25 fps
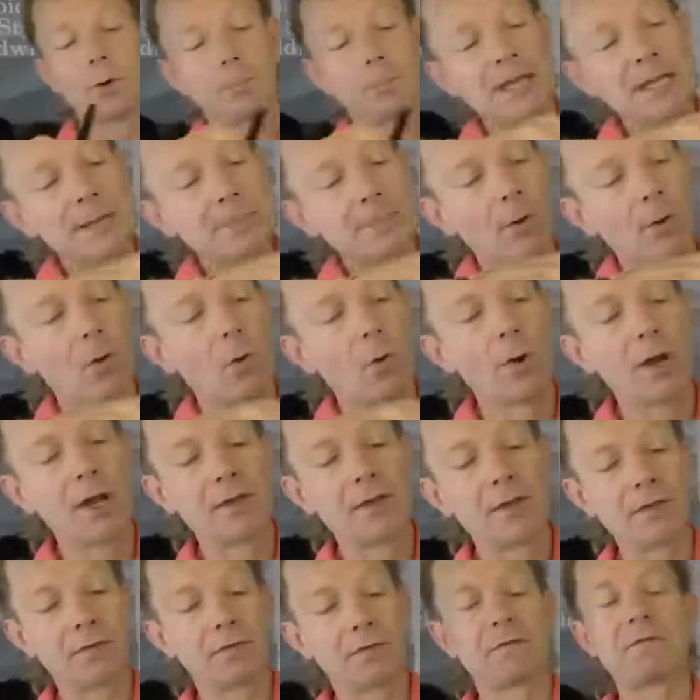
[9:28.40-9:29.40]
people
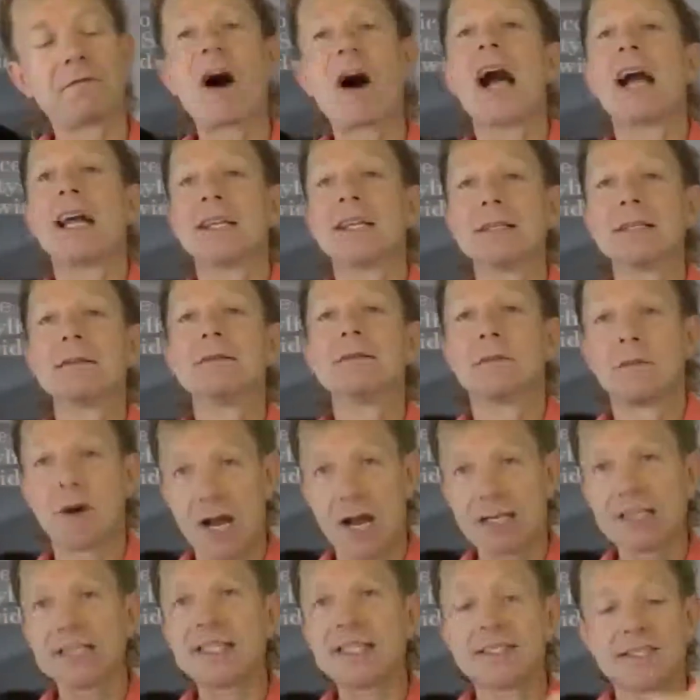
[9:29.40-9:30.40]
with fine
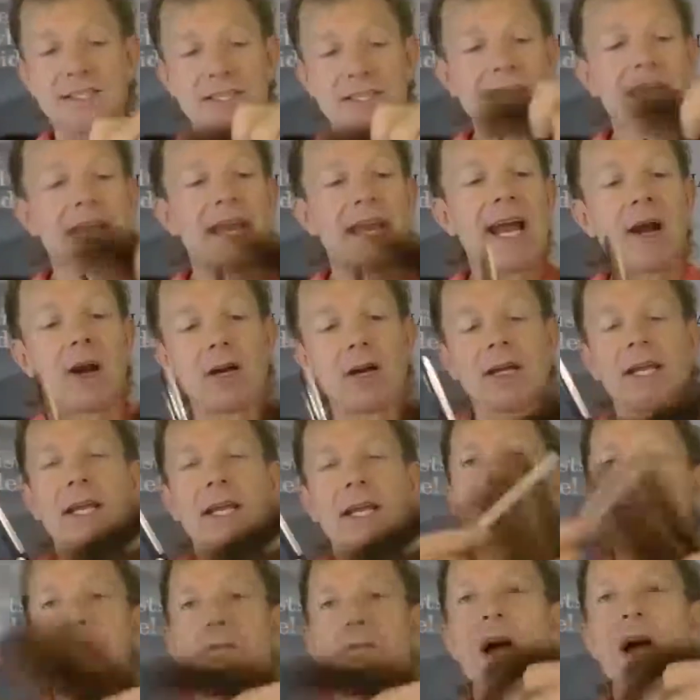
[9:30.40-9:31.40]
density hair,
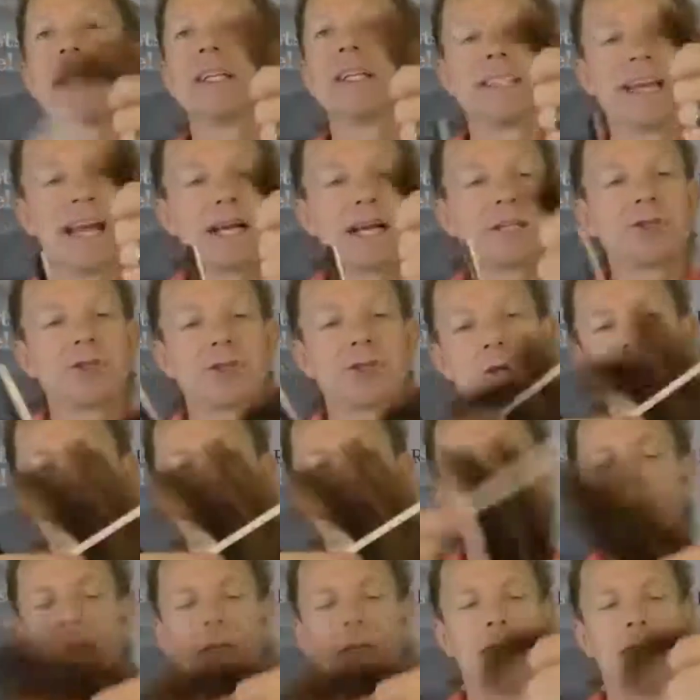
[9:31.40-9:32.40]
again, fine textured
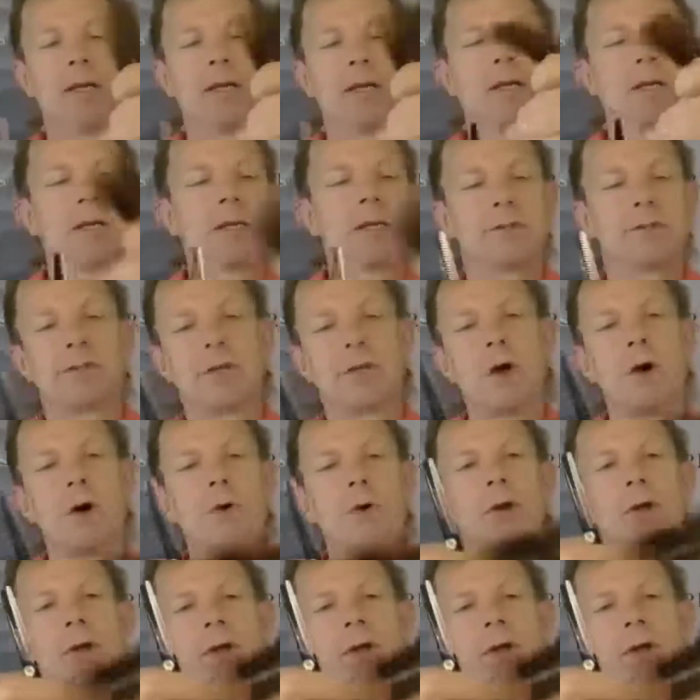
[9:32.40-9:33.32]
hair. So